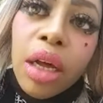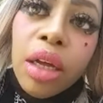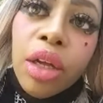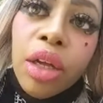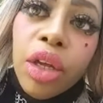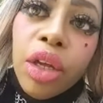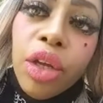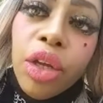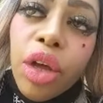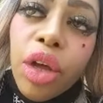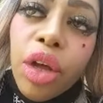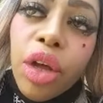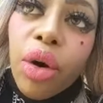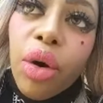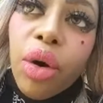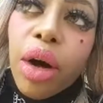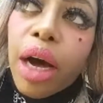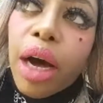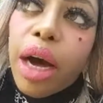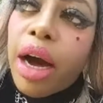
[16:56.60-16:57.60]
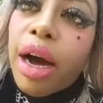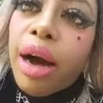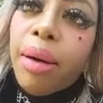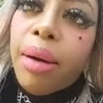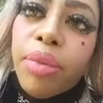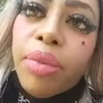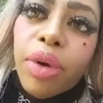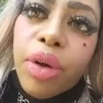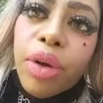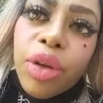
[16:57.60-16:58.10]

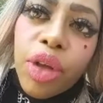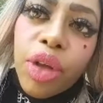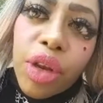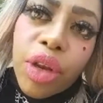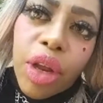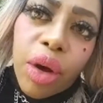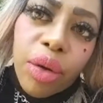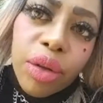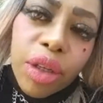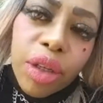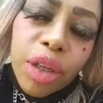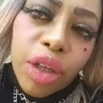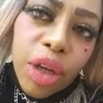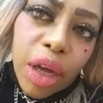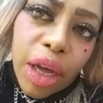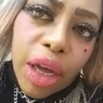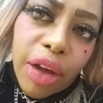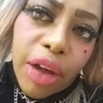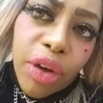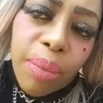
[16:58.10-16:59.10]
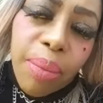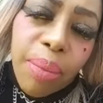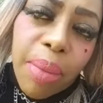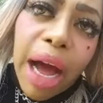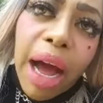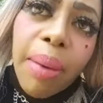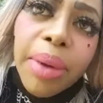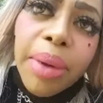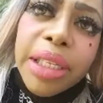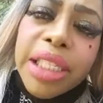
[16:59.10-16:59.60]
If your
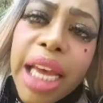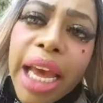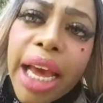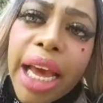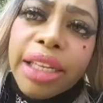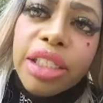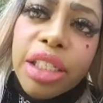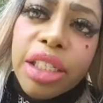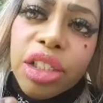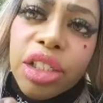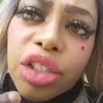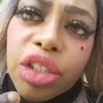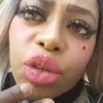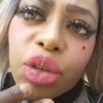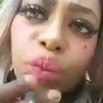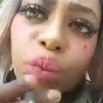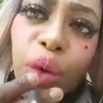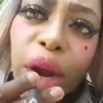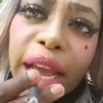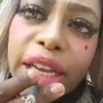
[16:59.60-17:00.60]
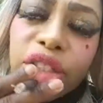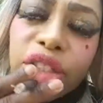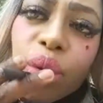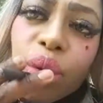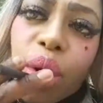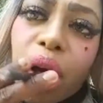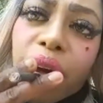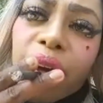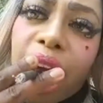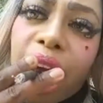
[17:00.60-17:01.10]
mom and dad didn't raise you
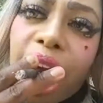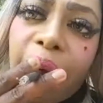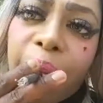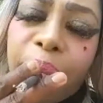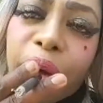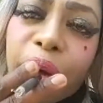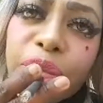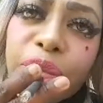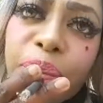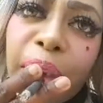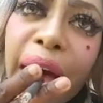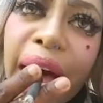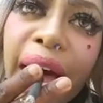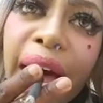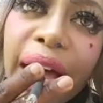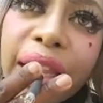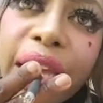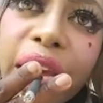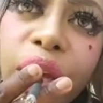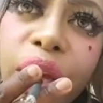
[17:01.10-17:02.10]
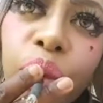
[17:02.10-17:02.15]
on compost piling,